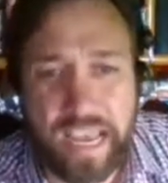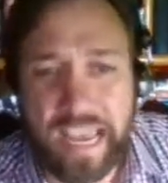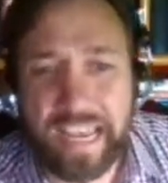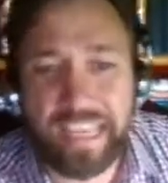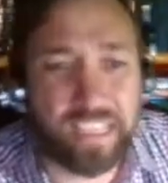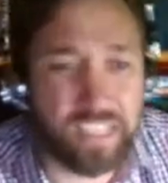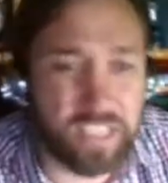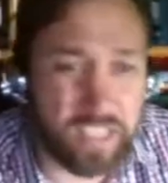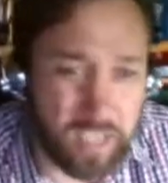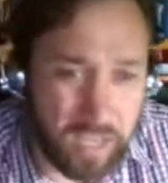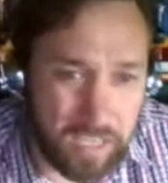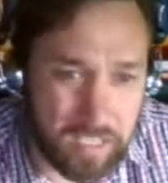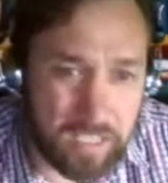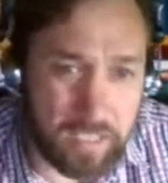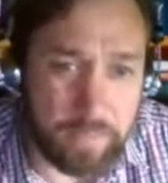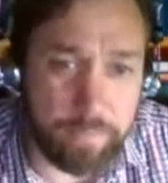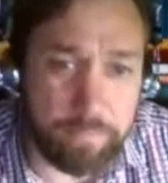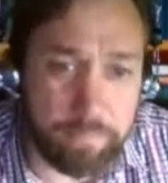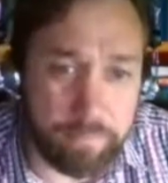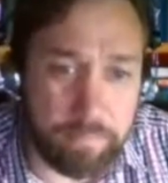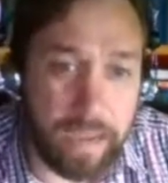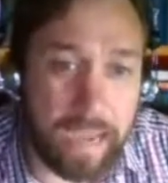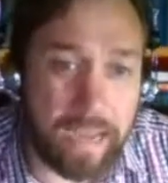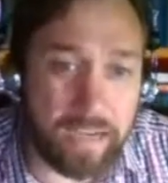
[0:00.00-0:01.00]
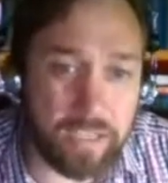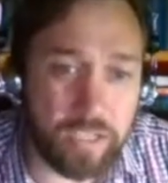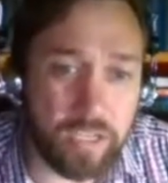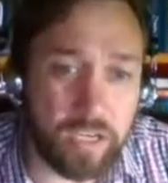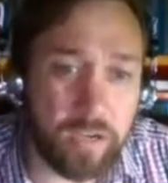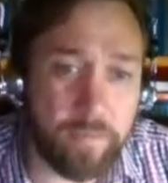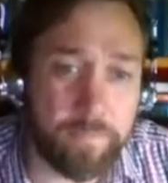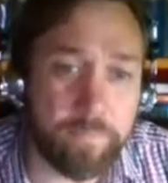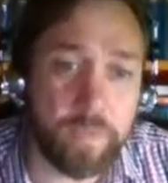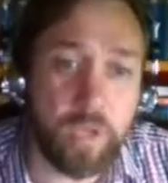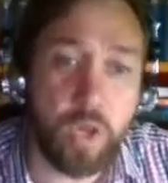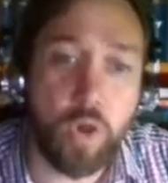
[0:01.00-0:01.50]
It doesn't
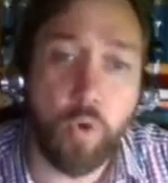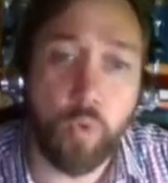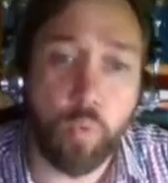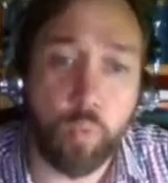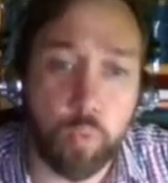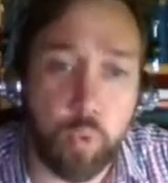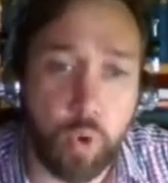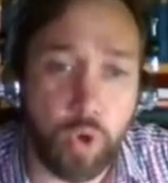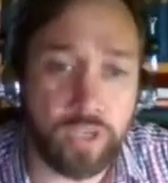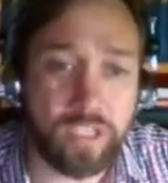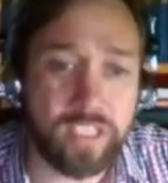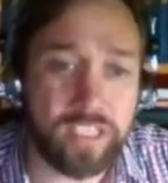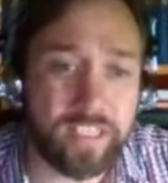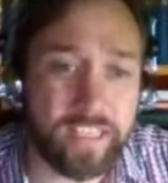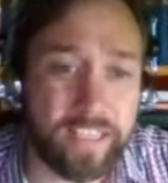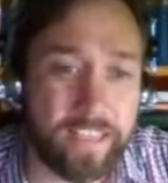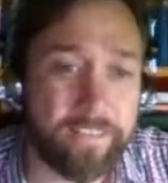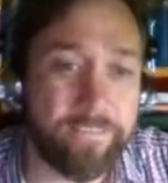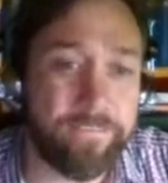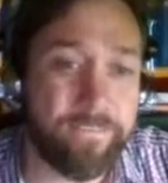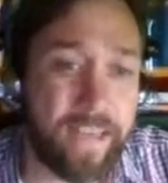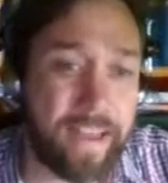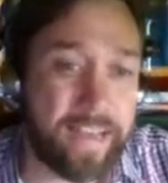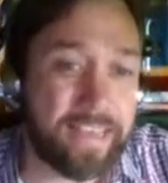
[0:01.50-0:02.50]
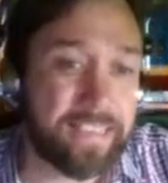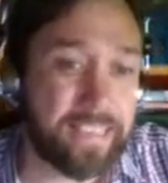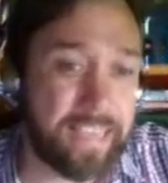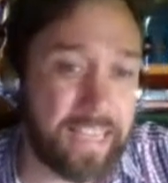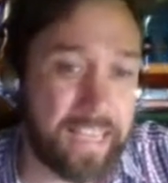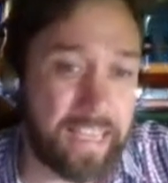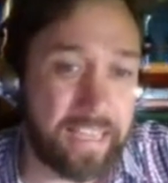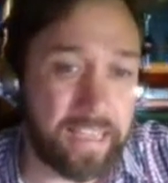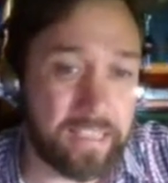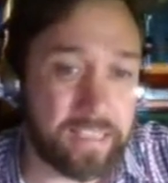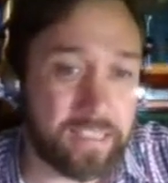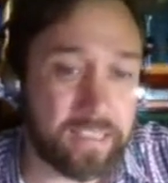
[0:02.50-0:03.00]
matter what the event
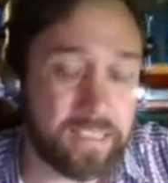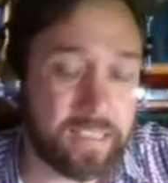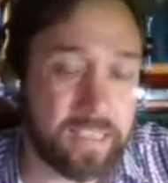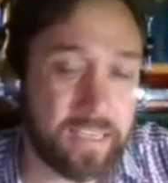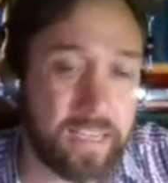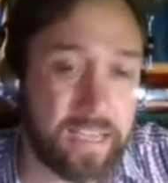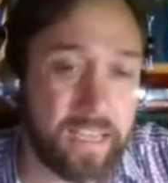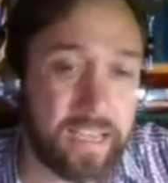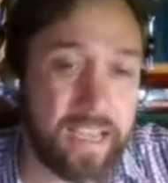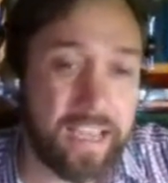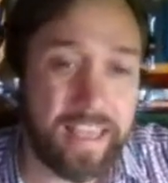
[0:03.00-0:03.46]
is.